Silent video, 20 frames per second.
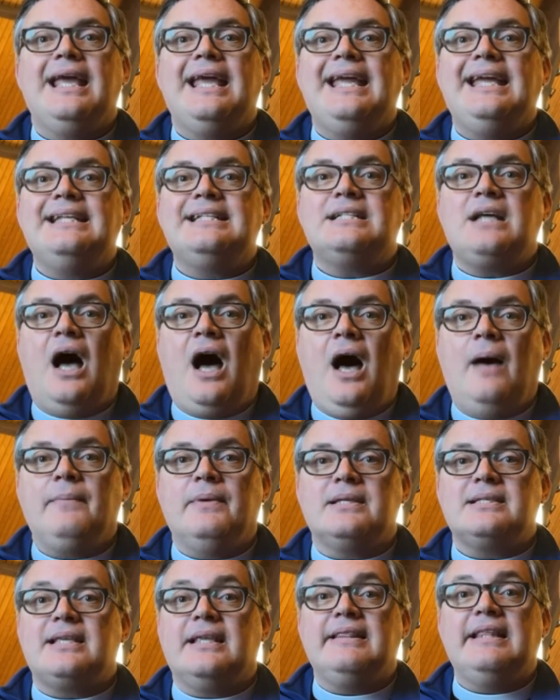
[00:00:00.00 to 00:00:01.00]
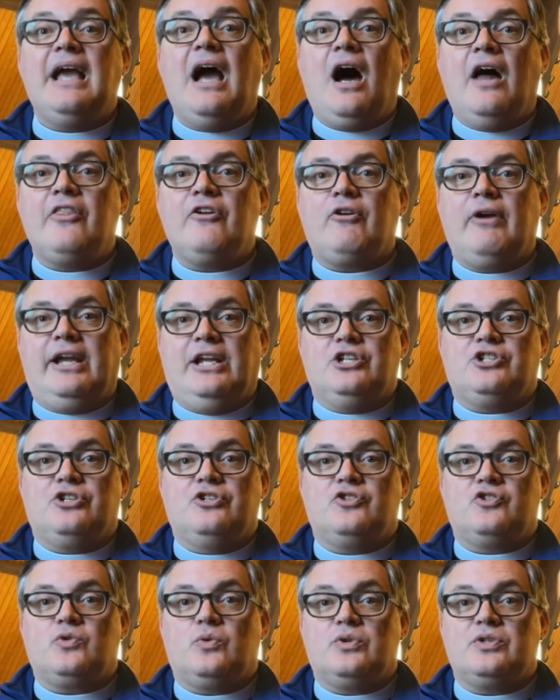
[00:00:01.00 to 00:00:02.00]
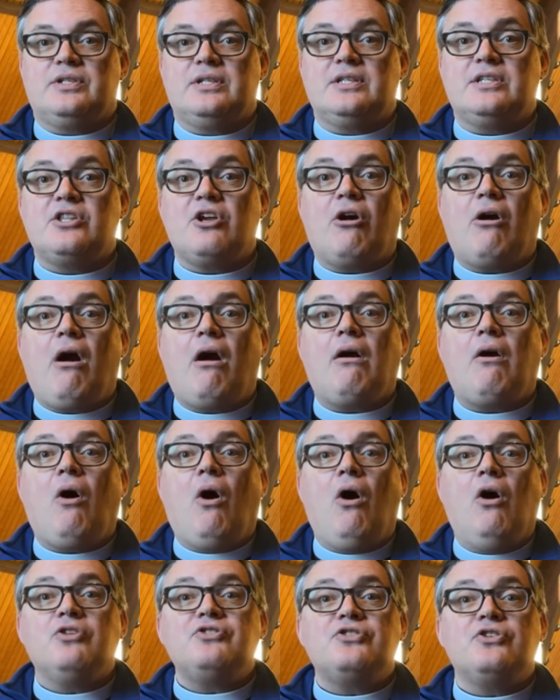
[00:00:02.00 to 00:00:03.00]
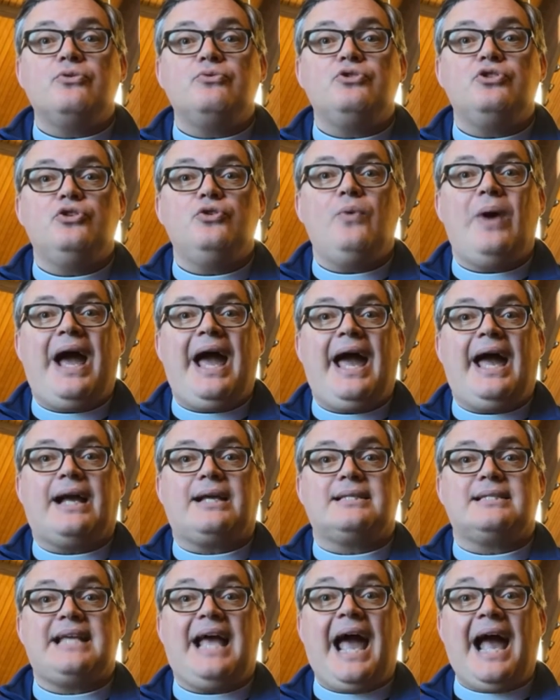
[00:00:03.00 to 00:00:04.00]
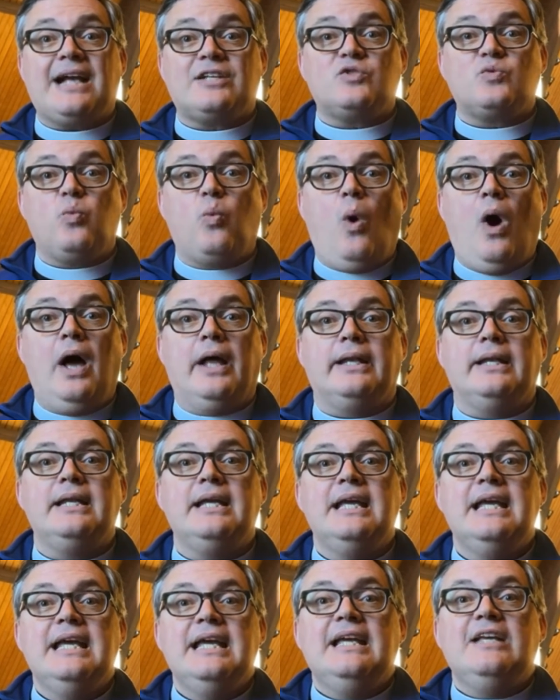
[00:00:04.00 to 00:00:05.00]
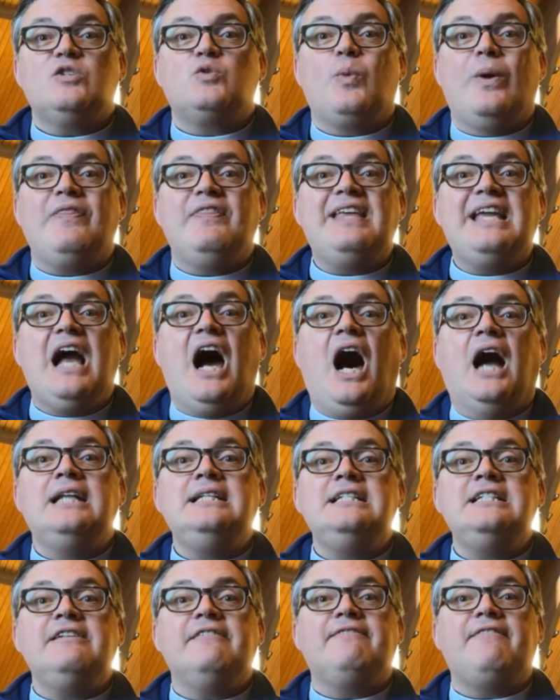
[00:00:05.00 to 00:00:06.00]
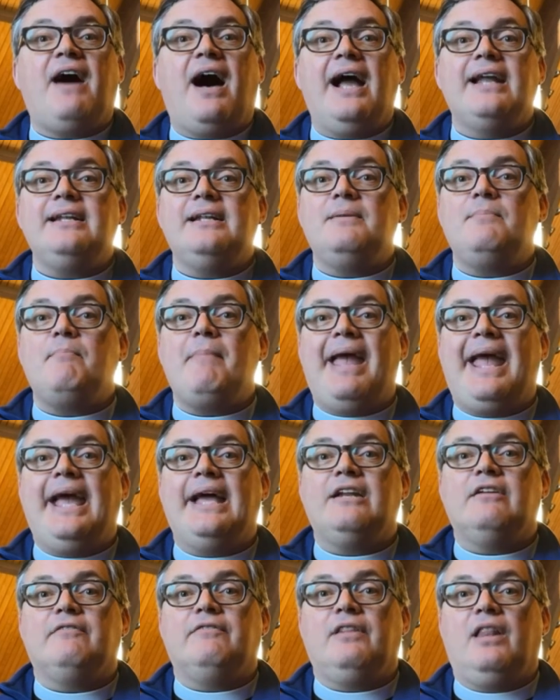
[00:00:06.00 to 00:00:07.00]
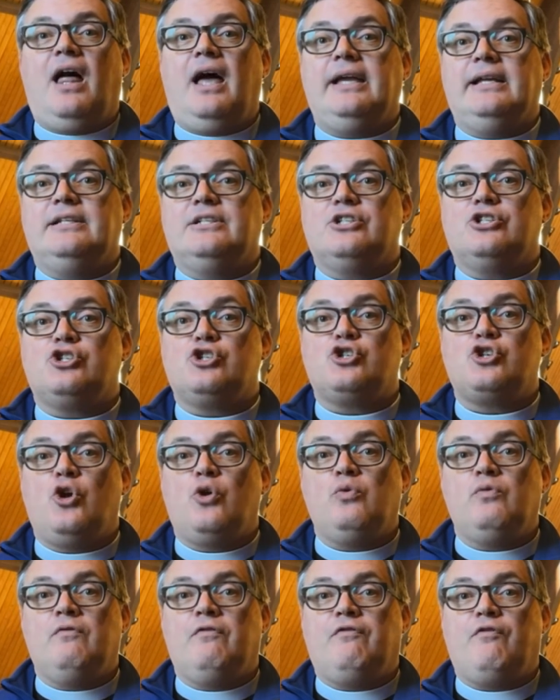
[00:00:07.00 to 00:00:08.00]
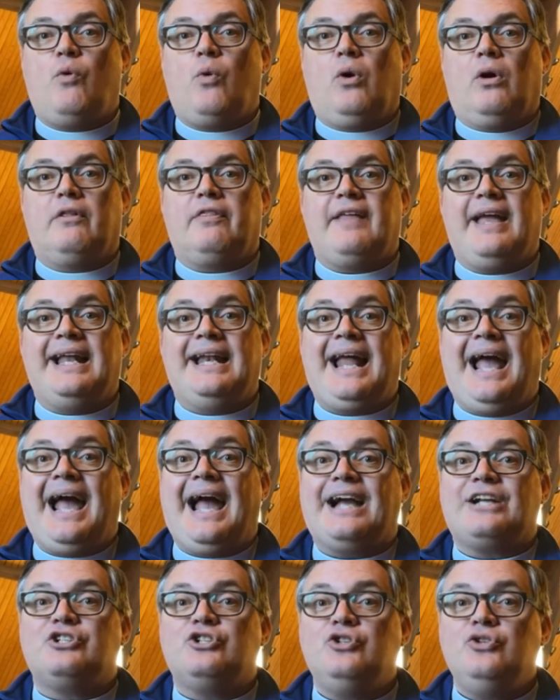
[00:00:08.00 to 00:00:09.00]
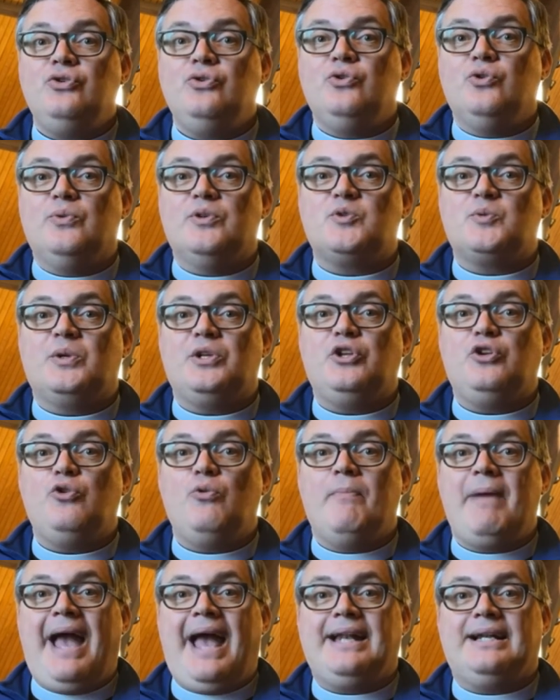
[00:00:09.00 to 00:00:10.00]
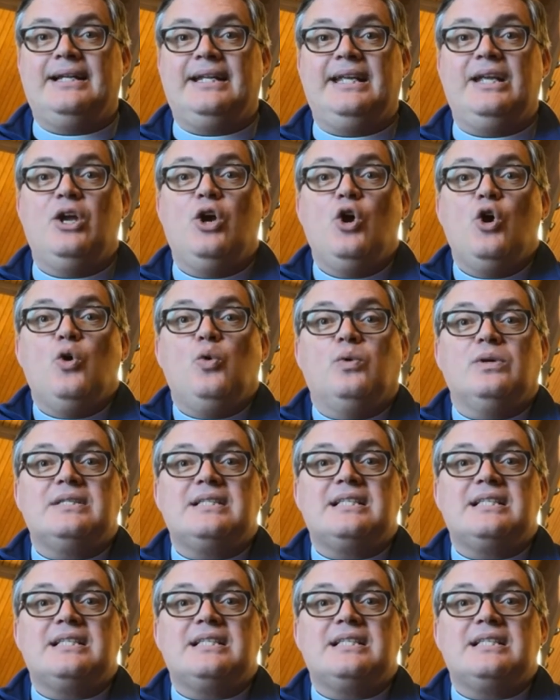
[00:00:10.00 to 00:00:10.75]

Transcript: In Thomas and the other ancient sources, there are also 2 acts. Acts 1 is when the undivided man of light shone forth, and Act 2 is when humanity was